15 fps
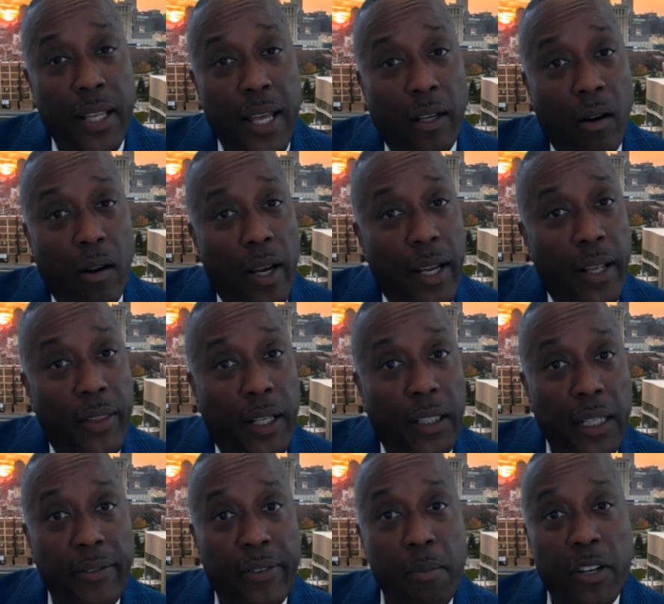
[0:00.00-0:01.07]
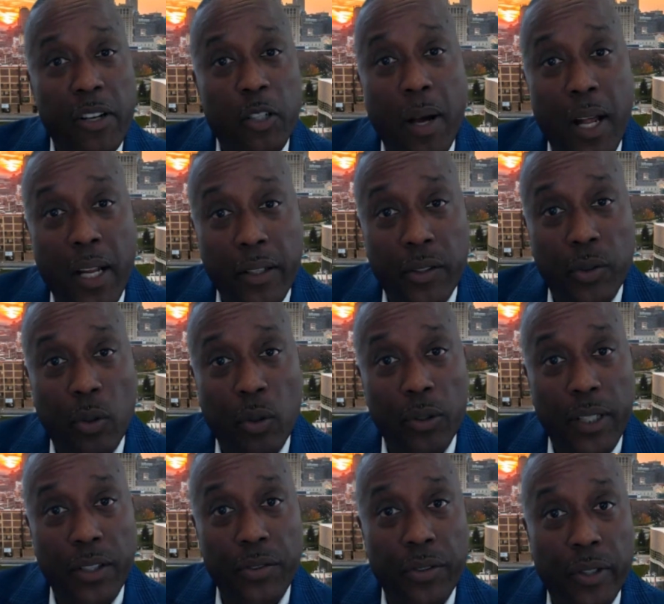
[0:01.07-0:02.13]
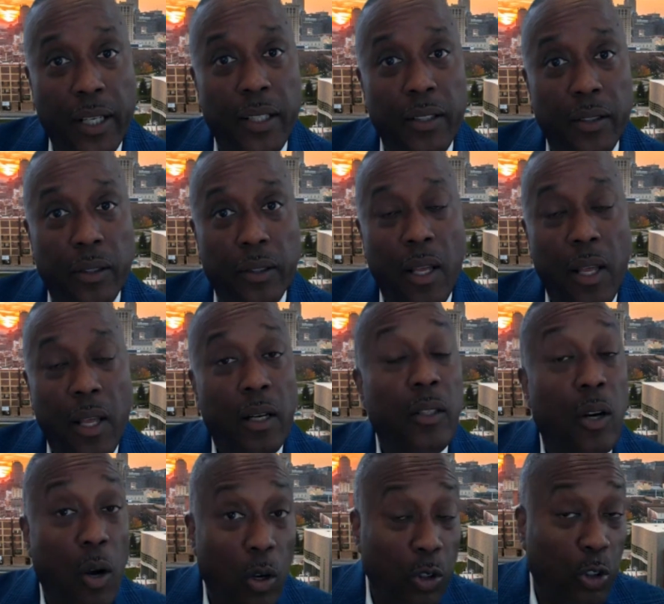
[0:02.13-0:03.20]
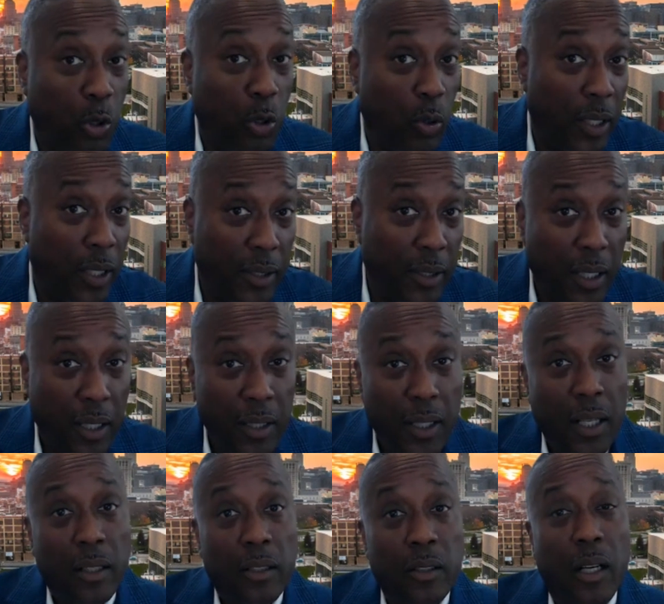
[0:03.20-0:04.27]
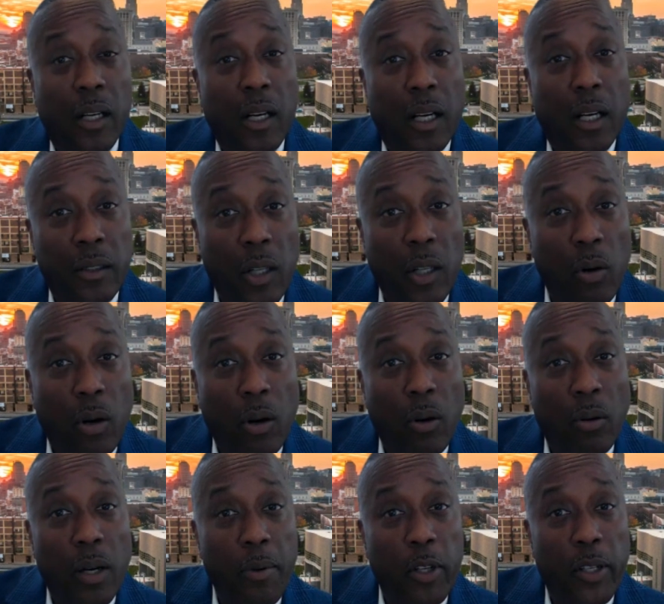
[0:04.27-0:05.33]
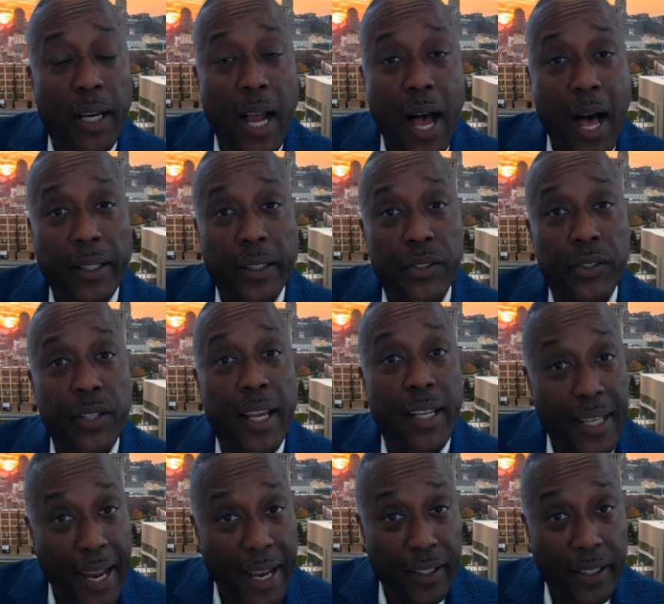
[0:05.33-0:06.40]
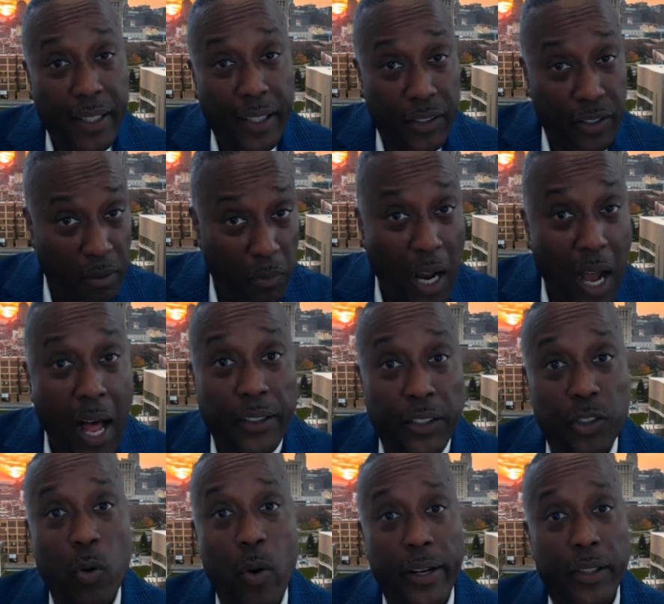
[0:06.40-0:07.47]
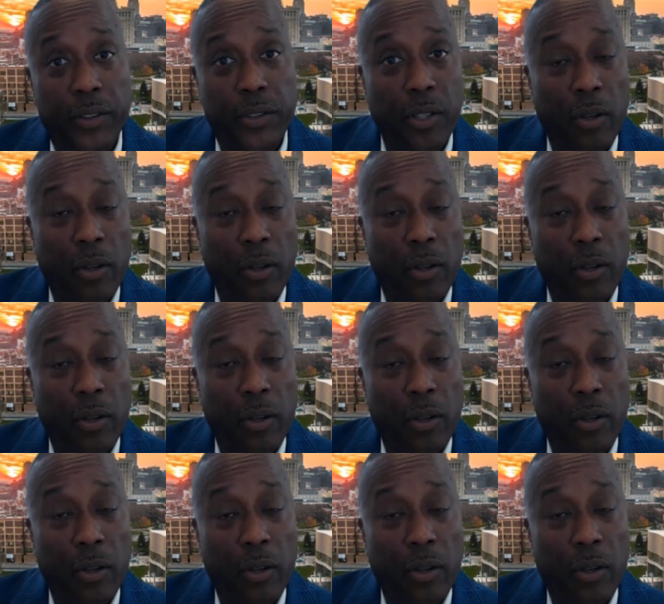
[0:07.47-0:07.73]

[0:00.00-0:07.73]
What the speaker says: are in the Cleveland Metropolitan School District can go to a local community college and get some college credits.